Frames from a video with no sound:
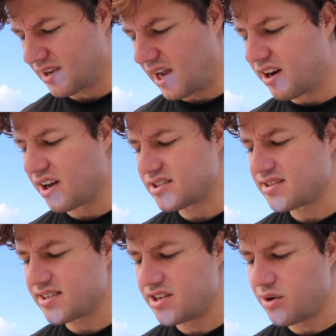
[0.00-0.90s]
And it also
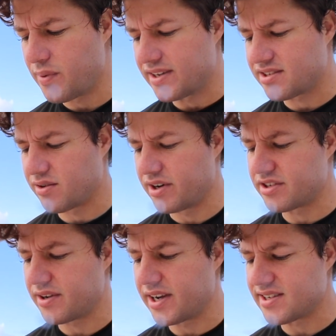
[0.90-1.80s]
says no wet
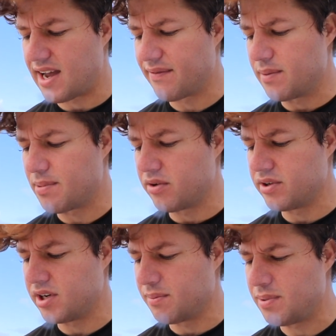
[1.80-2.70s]
storage, so I guess every boat
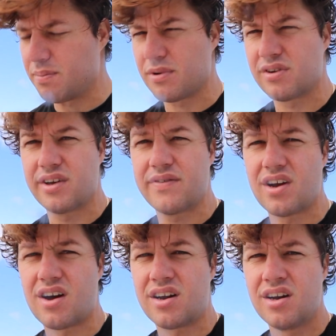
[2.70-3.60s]
in here people are
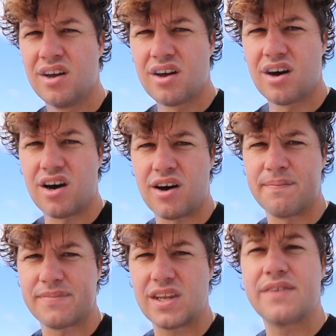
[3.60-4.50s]
living on,
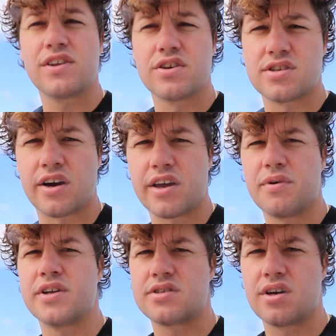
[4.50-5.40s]
even those sunken
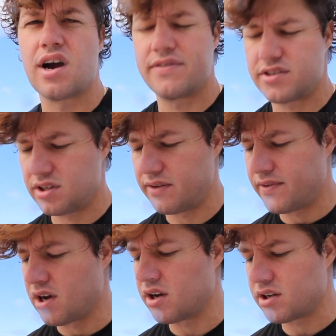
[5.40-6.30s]
ones, they're obviously
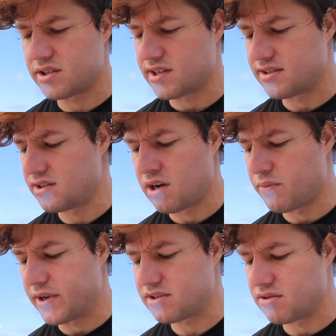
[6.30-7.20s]
living on, because that's
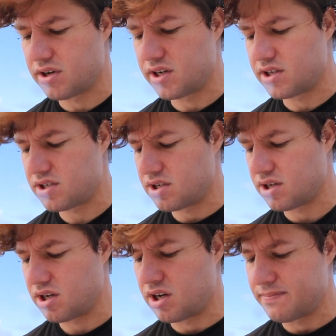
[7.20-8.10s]
not wet storage.
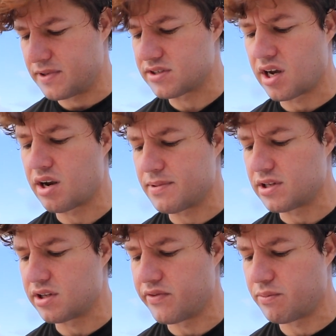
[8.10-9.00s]
That's got to be
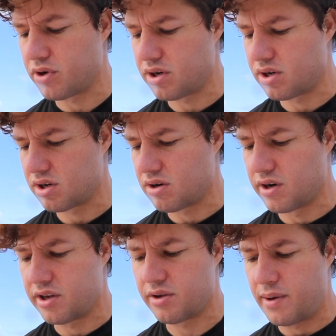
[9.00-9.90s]
a liveaboard
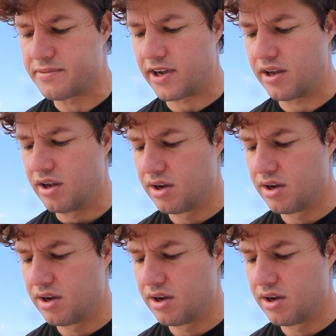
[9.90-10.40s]
according to their website.